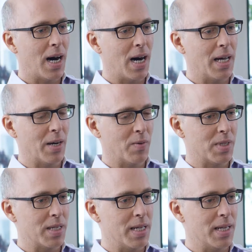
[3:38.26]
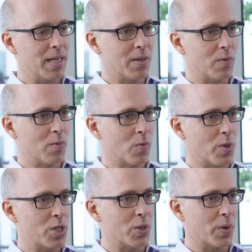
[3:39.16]
that was needed
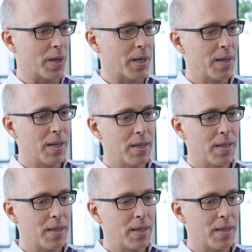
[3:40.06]
was shorter.